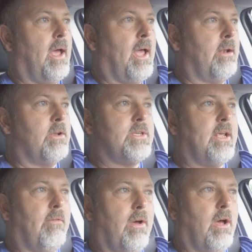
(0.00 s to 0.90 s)
and just
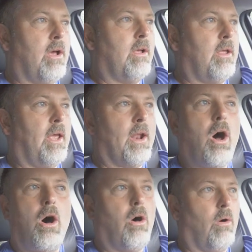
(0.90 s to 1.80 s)
give it
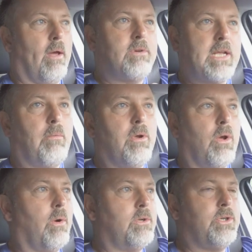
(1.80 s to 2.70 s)
all every time we go in